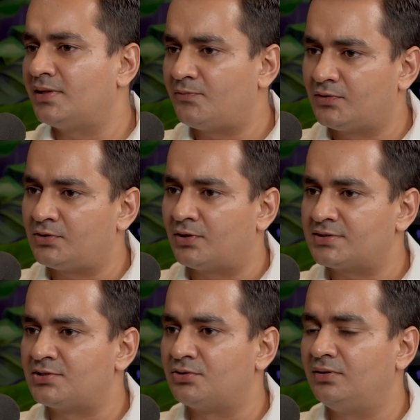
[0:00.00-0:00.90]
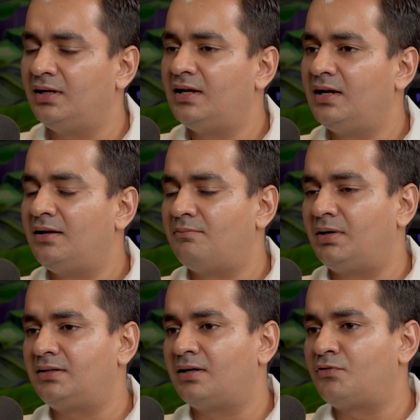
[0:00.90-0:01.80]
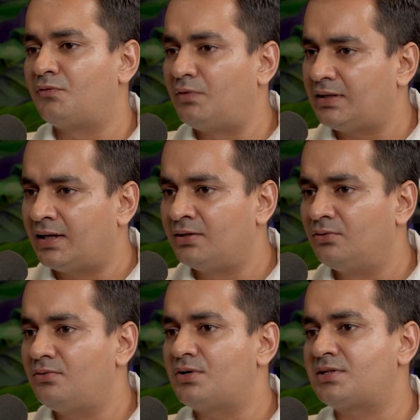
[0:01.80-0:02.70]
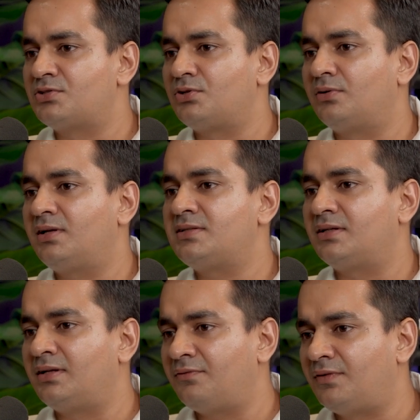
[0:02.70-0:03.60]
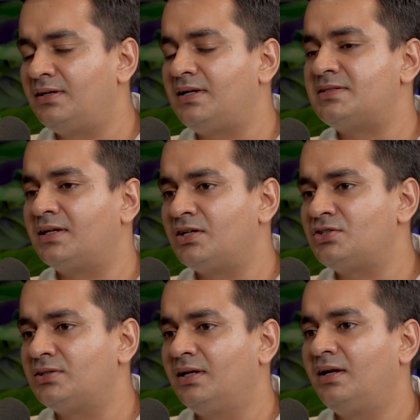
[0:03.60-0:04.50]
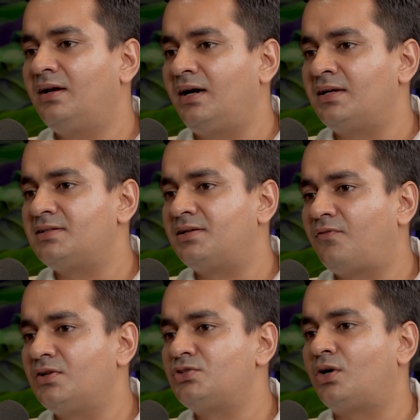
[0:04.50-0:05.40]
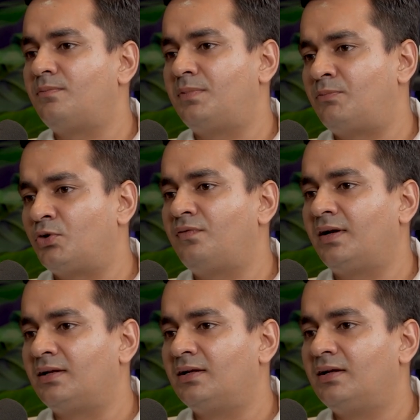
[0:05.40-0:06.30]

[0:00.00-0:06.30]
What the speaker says: help you with cost control. But from what I know, cost controller is a different designation and is a different job profile.